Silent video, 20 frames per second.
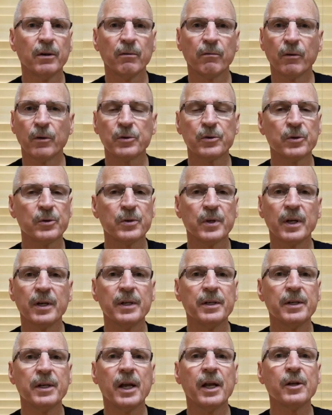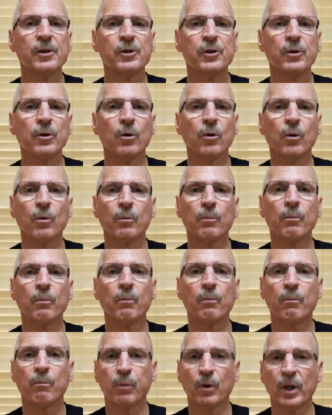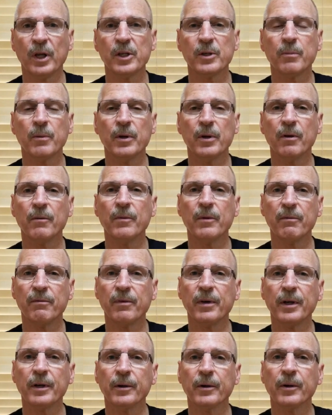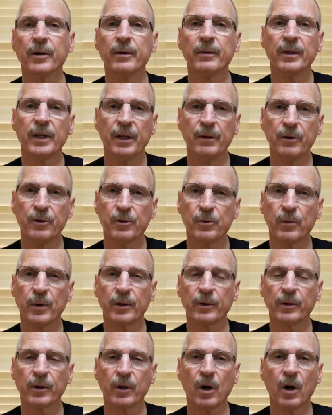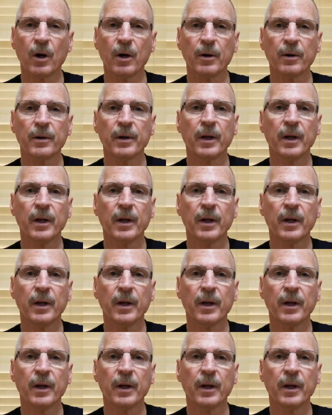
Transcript: versus unintentional placement of the finger in the trigger guard.